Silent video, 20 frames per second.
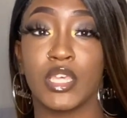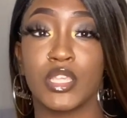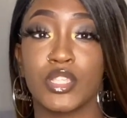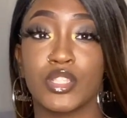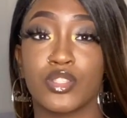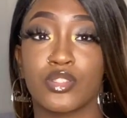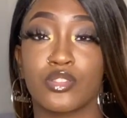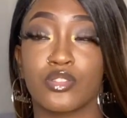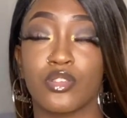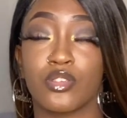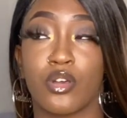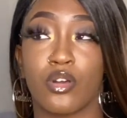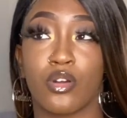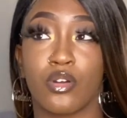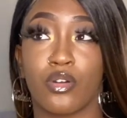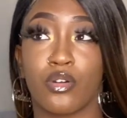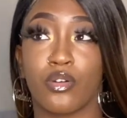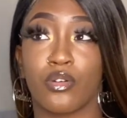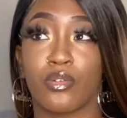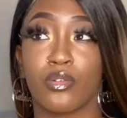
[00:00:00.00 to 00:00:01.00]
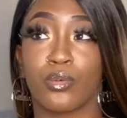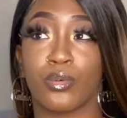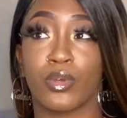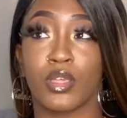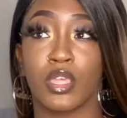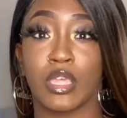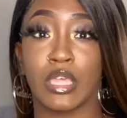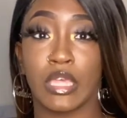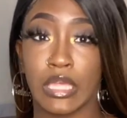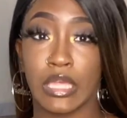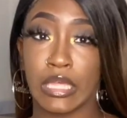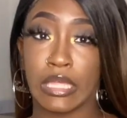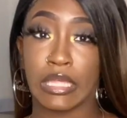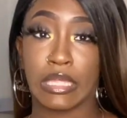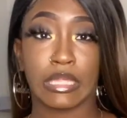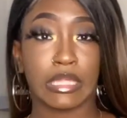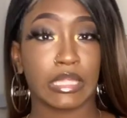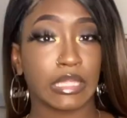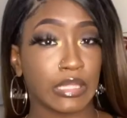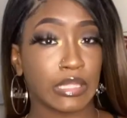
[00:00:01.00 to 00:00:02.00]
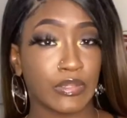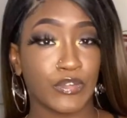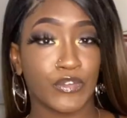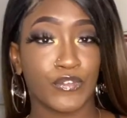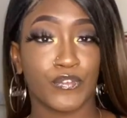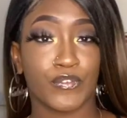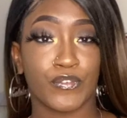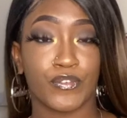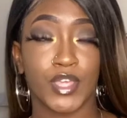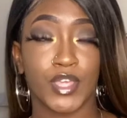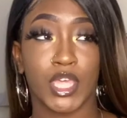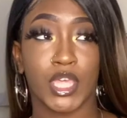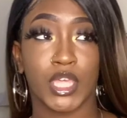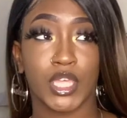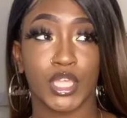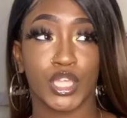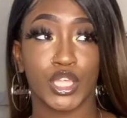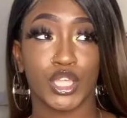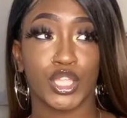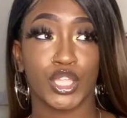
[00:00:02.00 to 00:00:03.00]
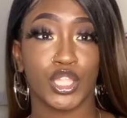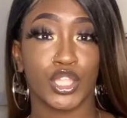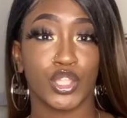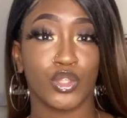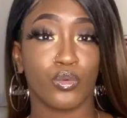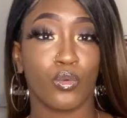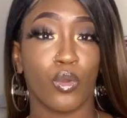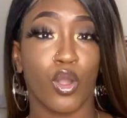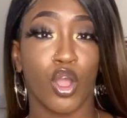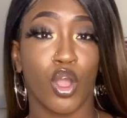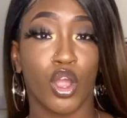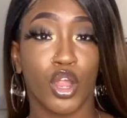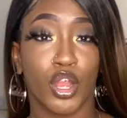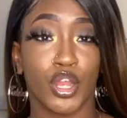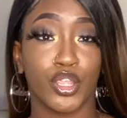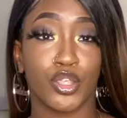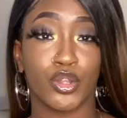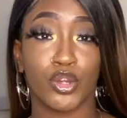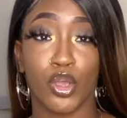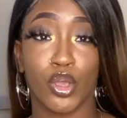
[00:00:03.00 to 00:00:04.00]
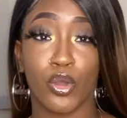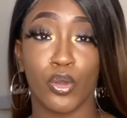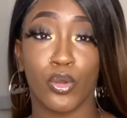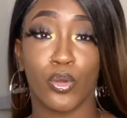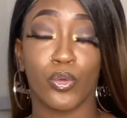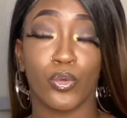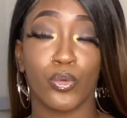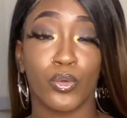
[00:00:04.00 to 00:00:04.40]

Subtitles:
so if you are, you know,